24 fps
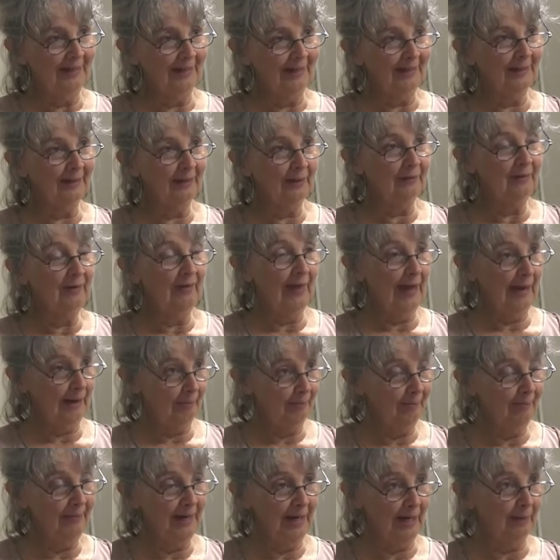in
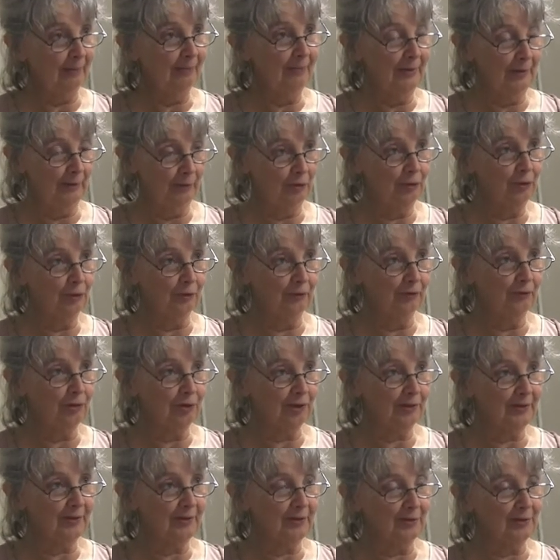that map that you've
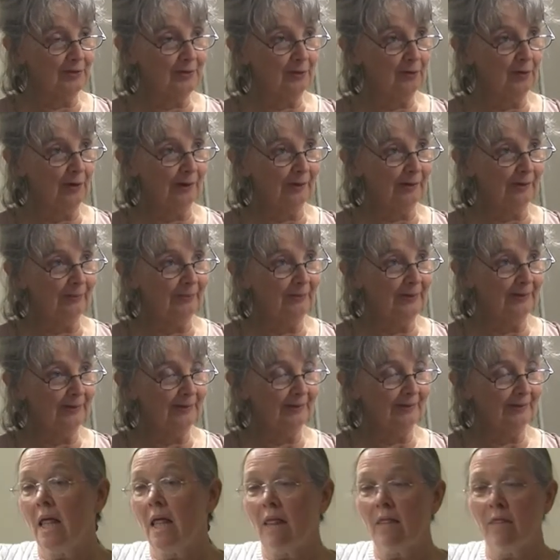just described?
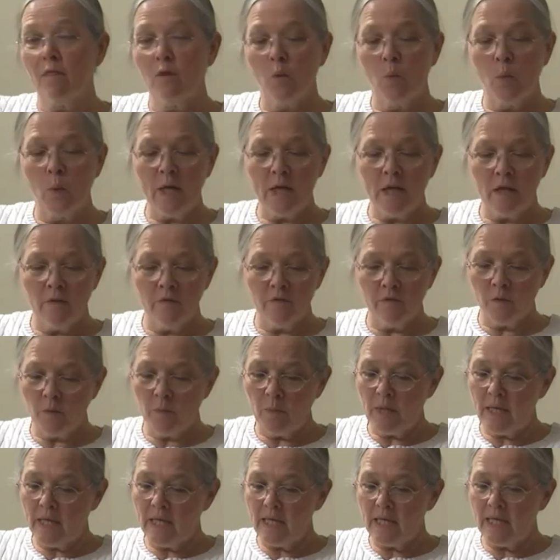The will for
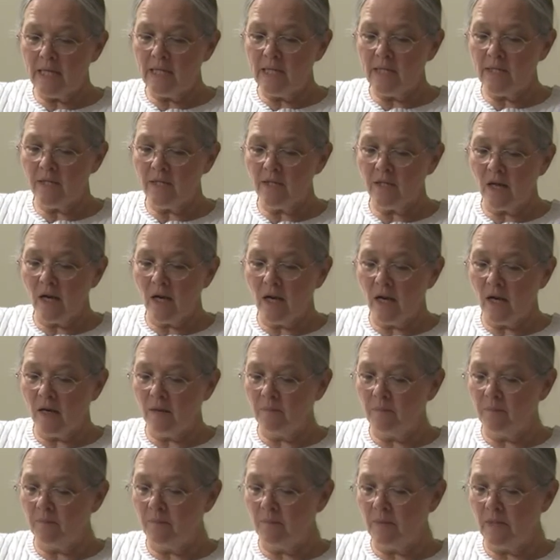me is
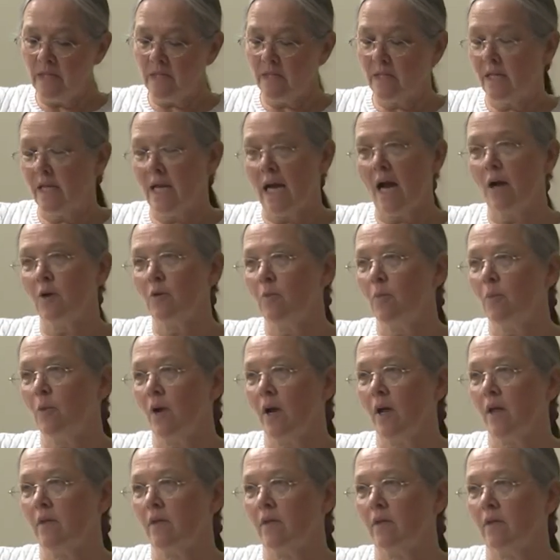the
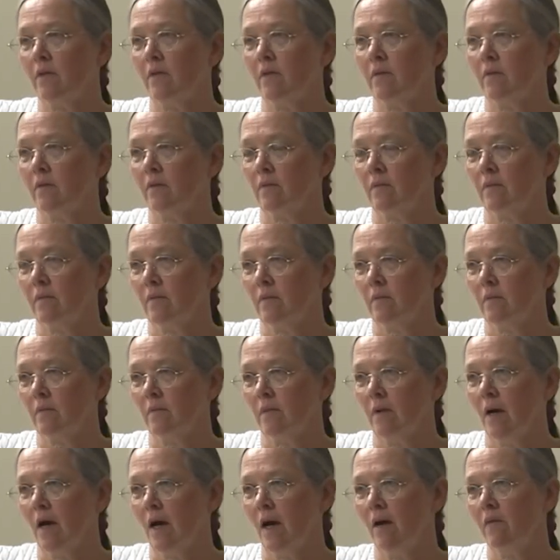out-breath
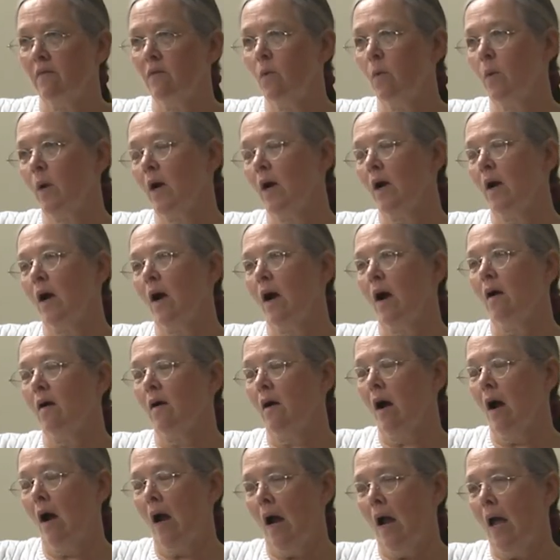of
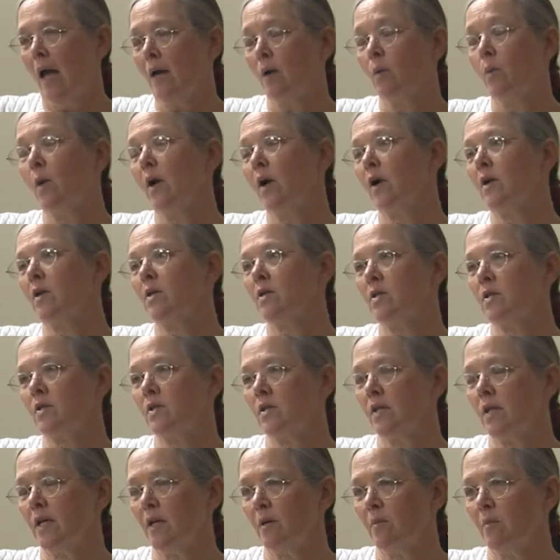and awareness is
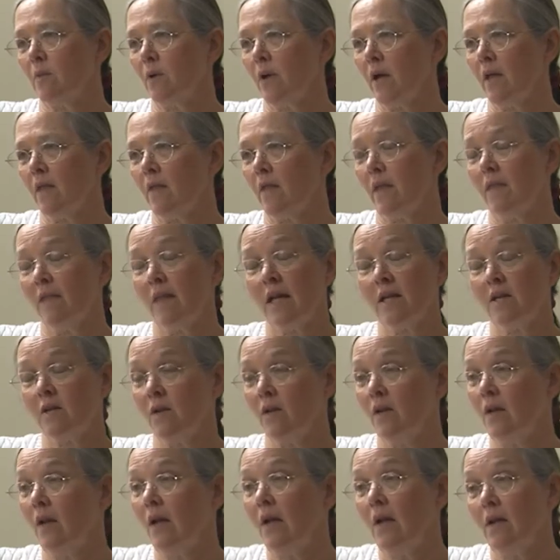the in-breath. And that's,
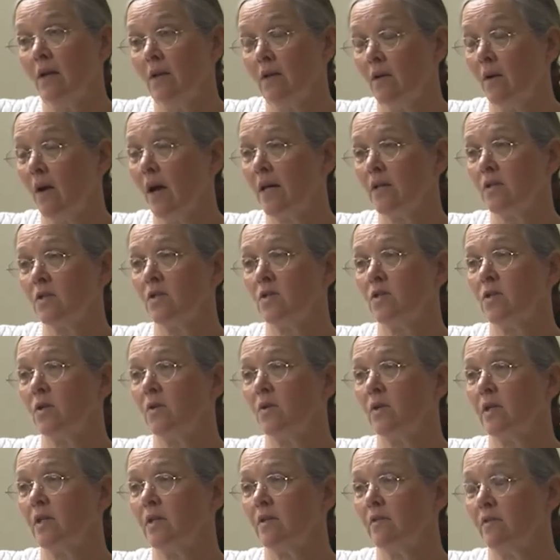
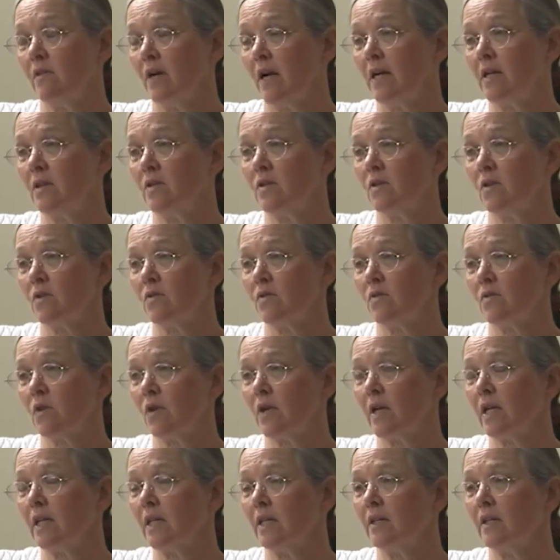Assagioli defines those
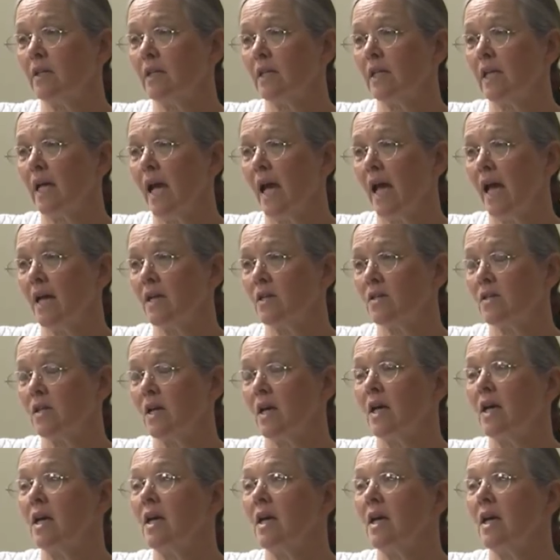very clearly as